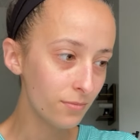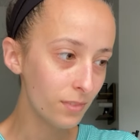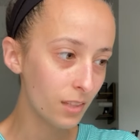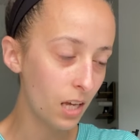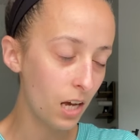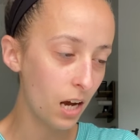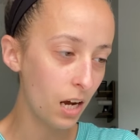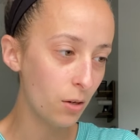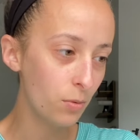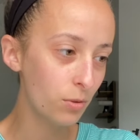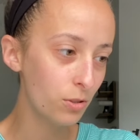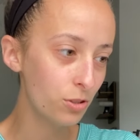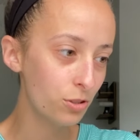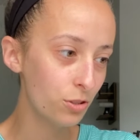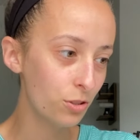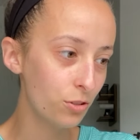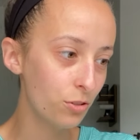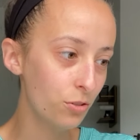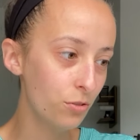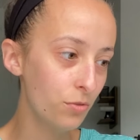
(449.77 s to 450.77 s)
I will show
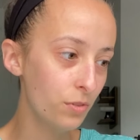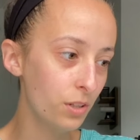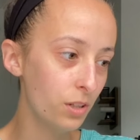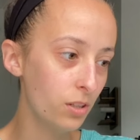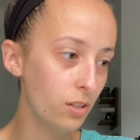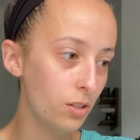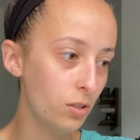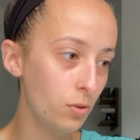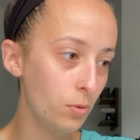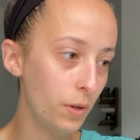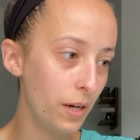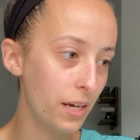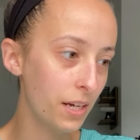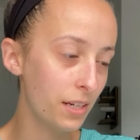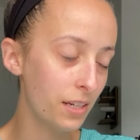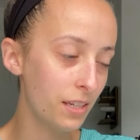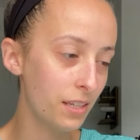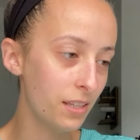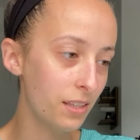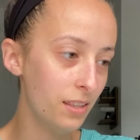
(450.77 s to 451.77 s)
you real
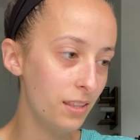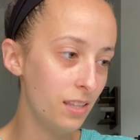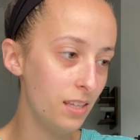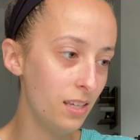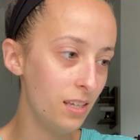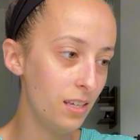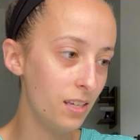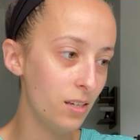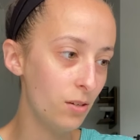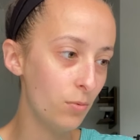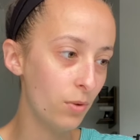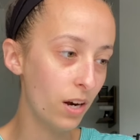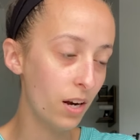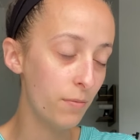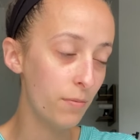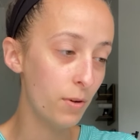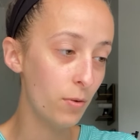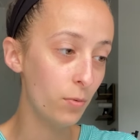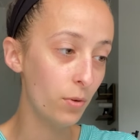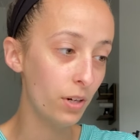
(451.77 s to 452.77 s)
quick the what I've
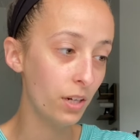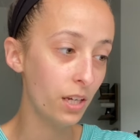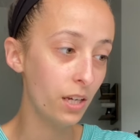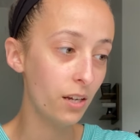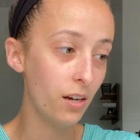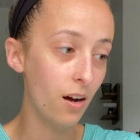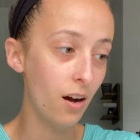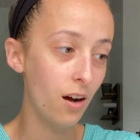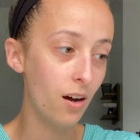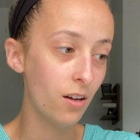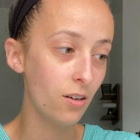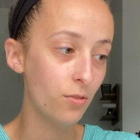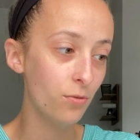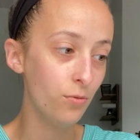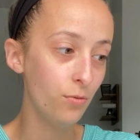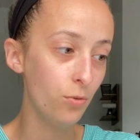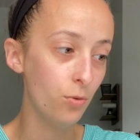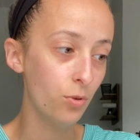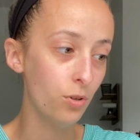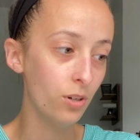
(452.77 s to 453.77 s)
been working on
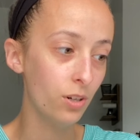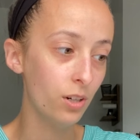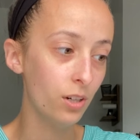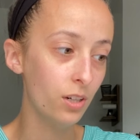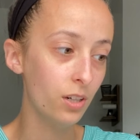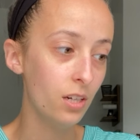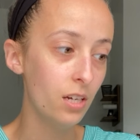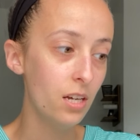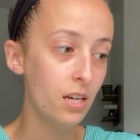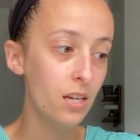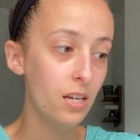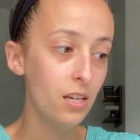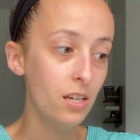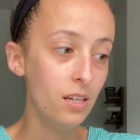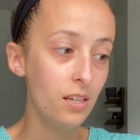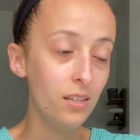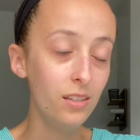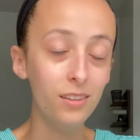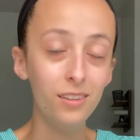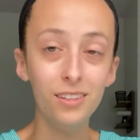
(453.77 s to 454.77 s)
for
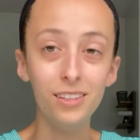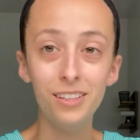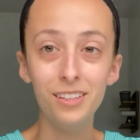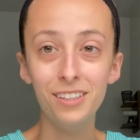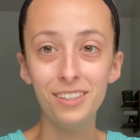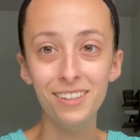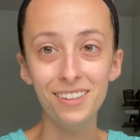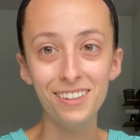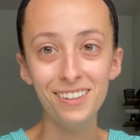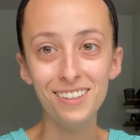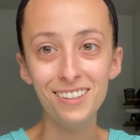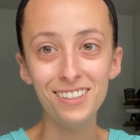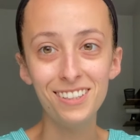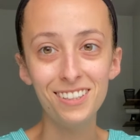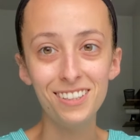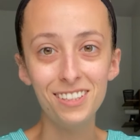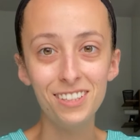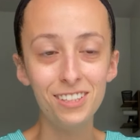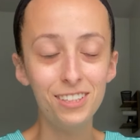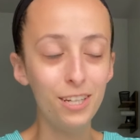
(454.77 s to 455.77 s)
the
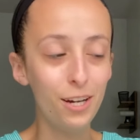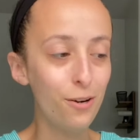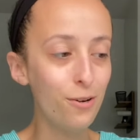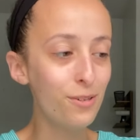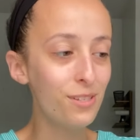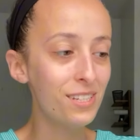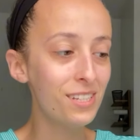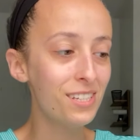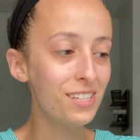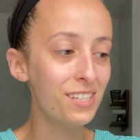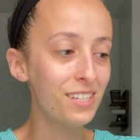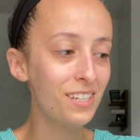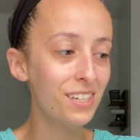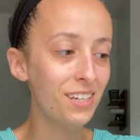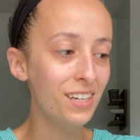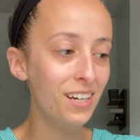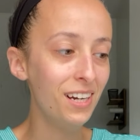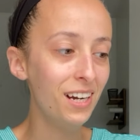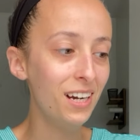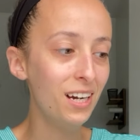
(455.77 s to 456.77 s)
ghost
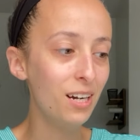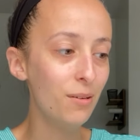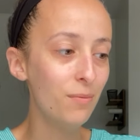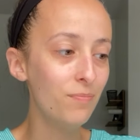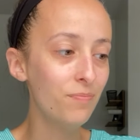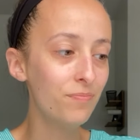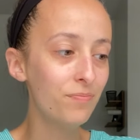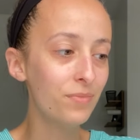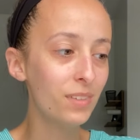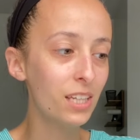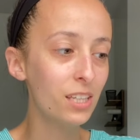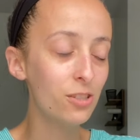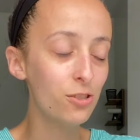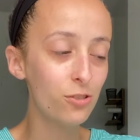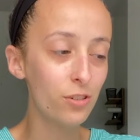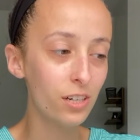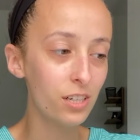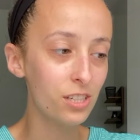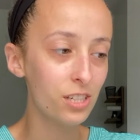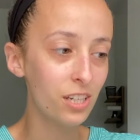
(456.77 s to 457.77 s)
um,
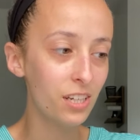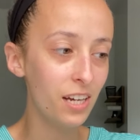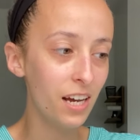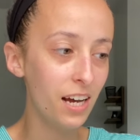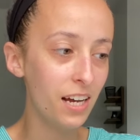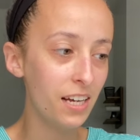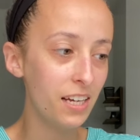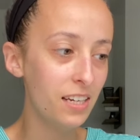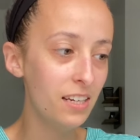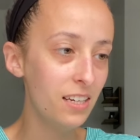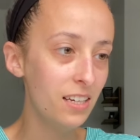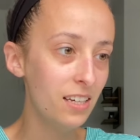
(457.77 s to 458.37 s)
instruction guide.